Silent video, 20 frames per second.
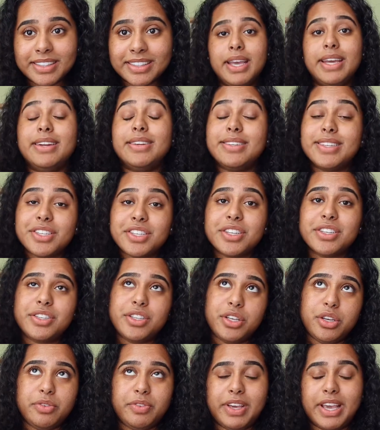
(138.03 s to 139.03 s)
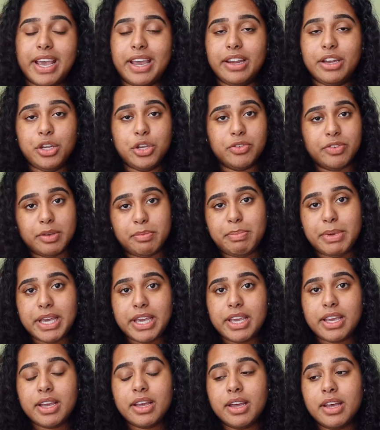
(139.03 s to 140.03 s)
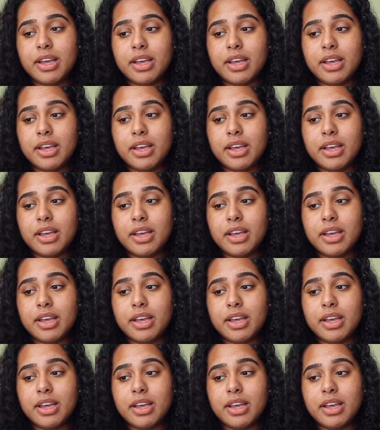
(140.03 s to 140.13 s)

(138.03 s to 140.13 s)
In addition to UVA and UVB,